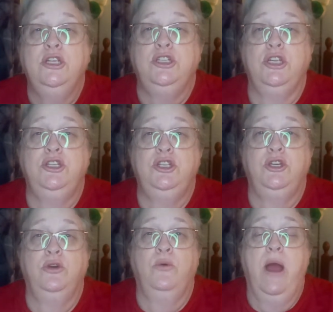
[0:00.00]
to
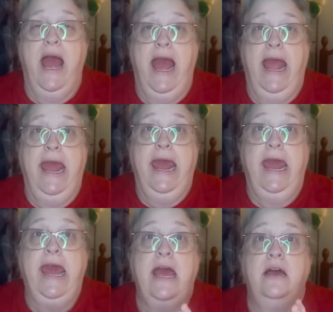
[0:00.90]
do a